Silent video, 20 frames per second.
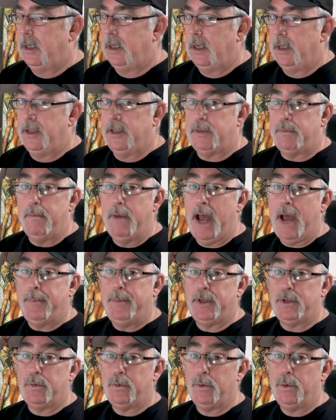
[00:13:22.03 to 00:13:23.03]
this map
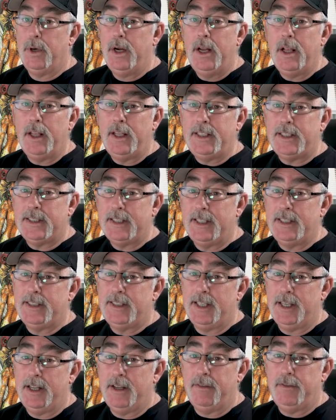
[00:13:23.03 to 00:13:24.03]
is really
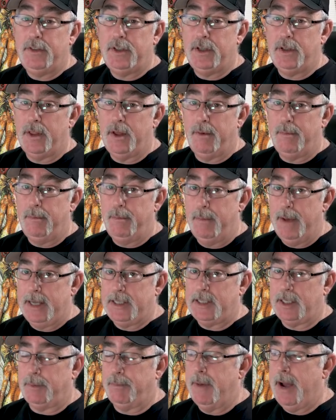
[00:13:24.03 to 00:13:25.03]
sensitive to the
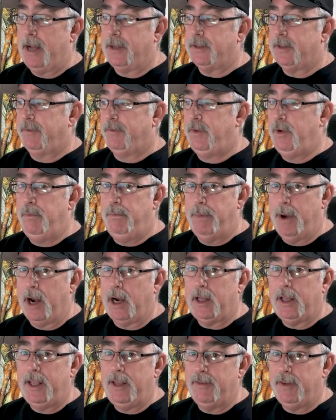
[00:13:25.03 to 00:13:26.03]
magic mouse. If you
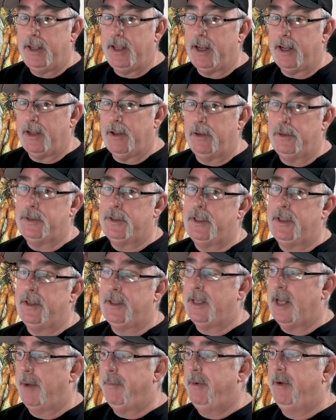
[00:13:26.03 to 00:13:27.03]
barely even get close to the
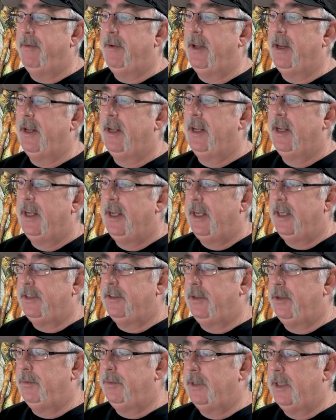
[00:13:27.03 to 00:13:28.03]
top of it, it
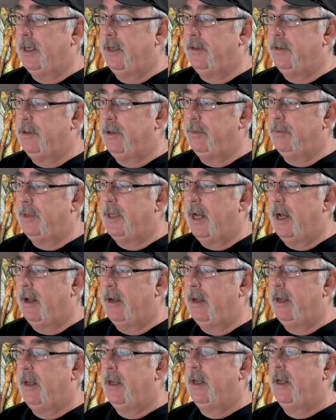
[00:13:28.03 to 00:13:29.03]
zooms in and zooms out.
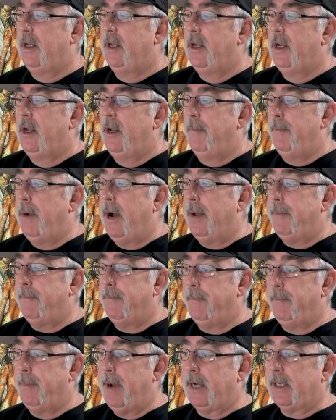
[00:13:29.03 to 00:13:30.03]
But
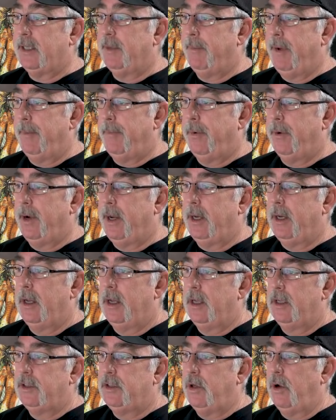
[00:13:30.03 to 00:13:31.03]
back to my point.
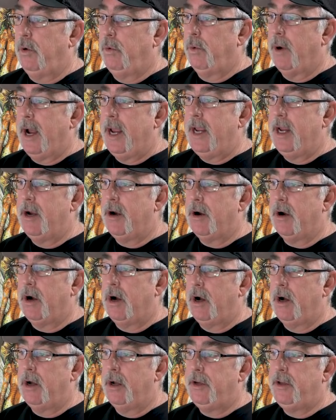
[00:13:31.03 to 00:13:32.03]
So right here
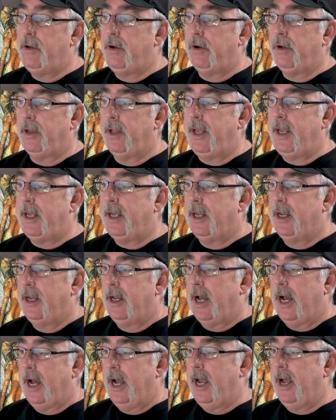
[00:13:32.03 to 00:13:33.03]
on Hugo Lake,
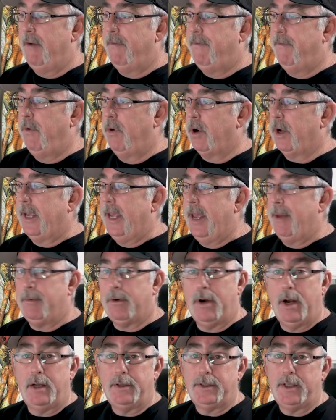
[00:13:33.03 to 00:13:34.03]
I have 4
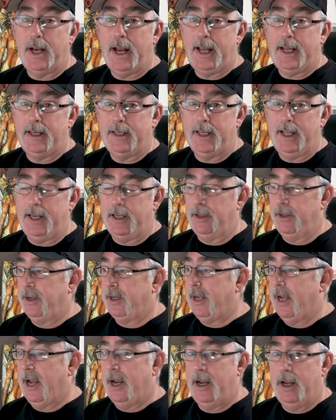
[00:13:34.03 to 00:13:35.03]
campgrounds that I can take a look
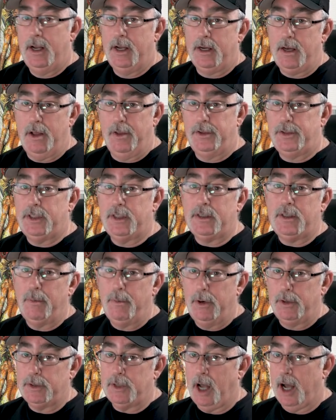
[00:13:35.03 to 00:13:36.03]
at. Now this is the
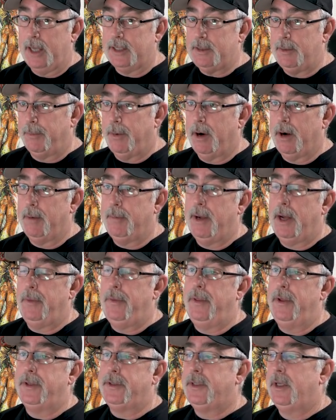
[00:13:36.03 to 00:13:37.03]
most awesome part about
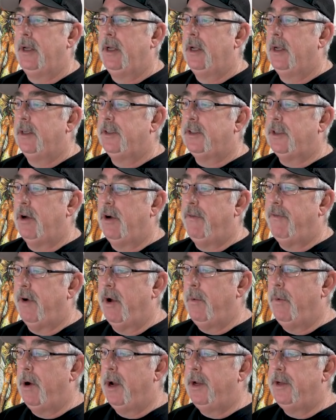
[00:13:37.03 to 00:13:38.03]
this. So if I
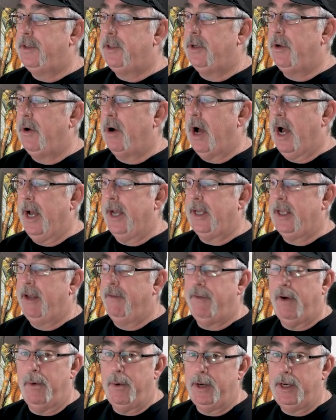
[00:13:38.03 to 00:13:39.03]
wanted
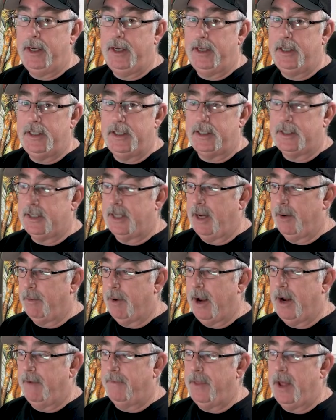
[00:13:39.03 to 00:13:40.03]
to just stay
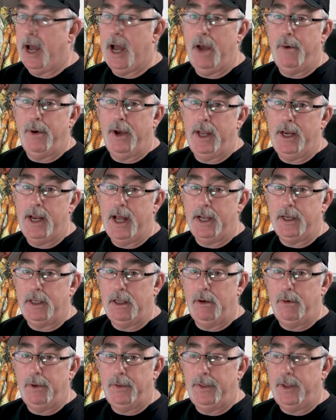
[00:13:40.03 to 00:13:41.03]
right off the highway and not
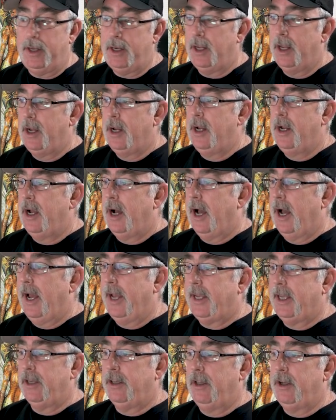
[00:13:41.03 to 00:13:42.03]
deal with it, I
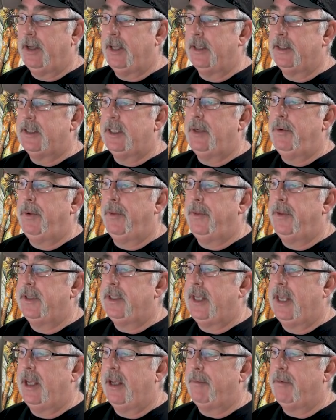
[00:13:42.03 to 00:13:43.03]
could look and see what this
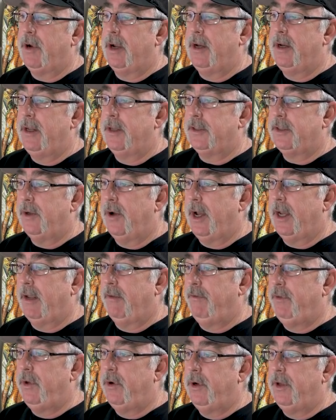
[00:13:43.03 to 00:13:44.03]
campground is. So I can
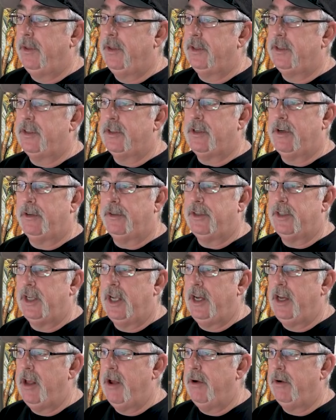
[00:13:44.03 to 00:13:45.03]
view it. This is called
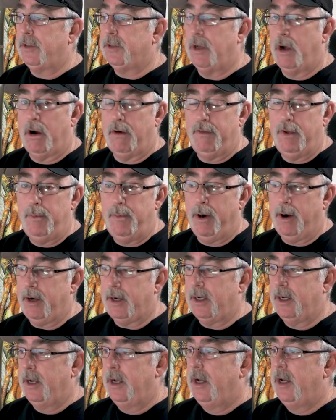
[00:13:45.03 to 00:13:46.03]
Shady Oaks RV
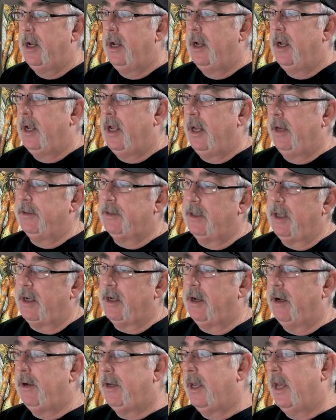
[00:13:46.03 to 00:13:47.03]
Park. And it's
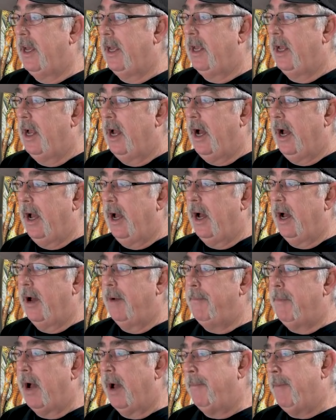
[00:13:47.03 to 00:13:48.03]
like, okay,
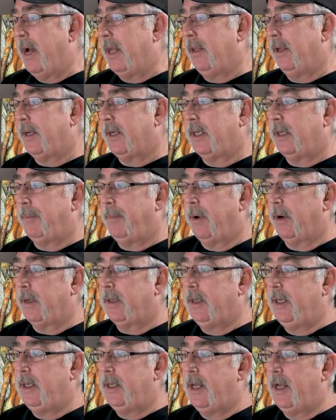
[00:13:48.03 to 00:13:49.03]
I might look at the park
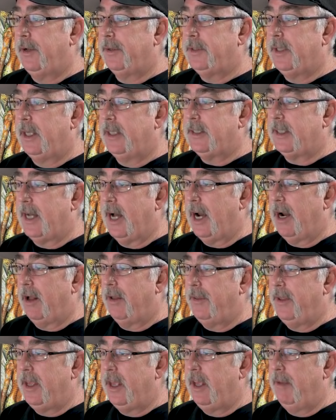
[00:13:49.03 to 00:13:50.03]
details. It's got all
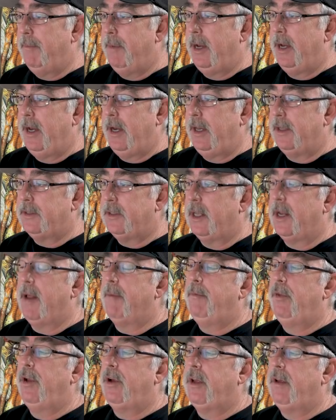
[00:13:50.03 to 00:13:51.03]
the amenities that
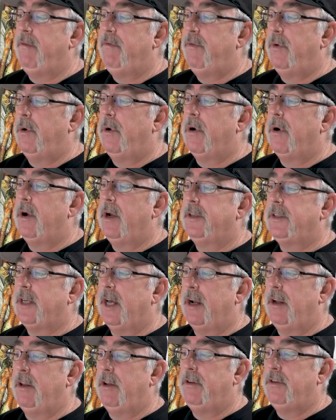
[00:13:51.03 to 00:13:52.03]
I'm looking for. It's
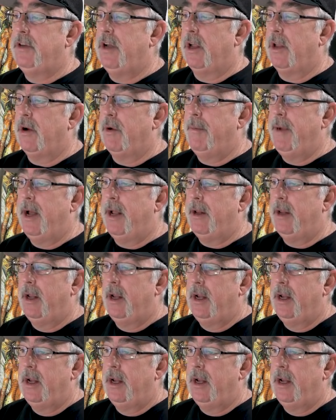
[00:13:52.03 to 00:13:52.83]
got a low dollar amount.